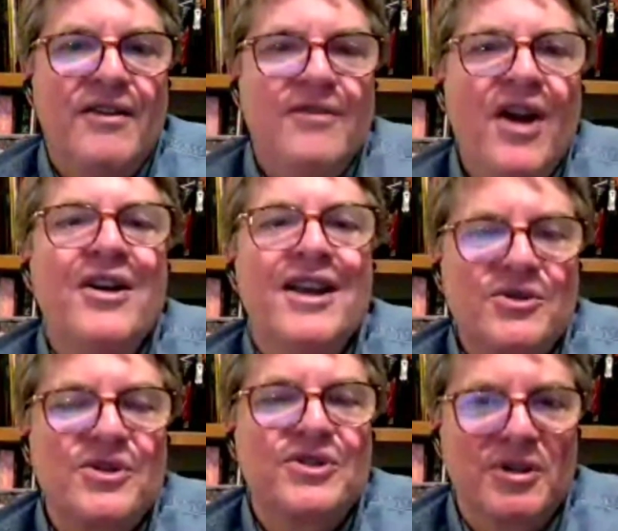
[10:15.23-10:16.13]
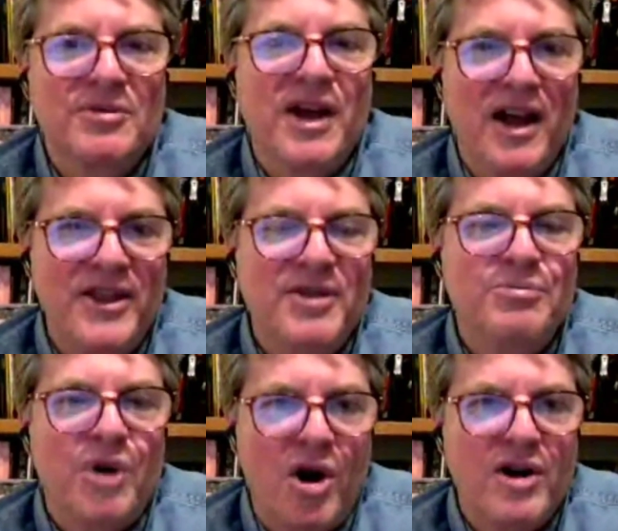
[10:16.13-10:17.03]
Very interesting, I think,
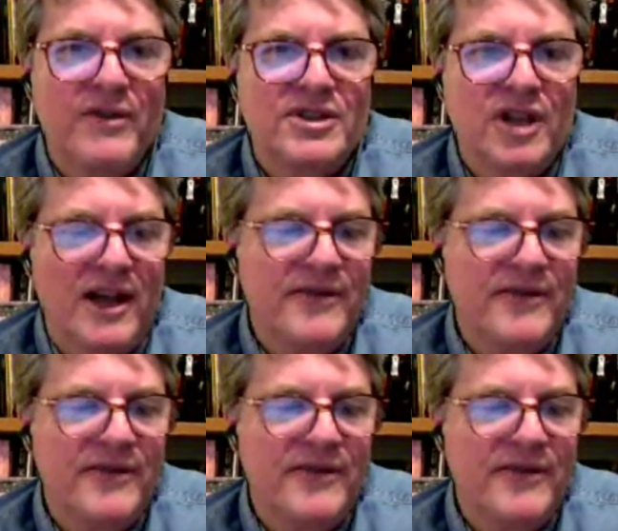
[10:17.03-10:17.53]
part of his life.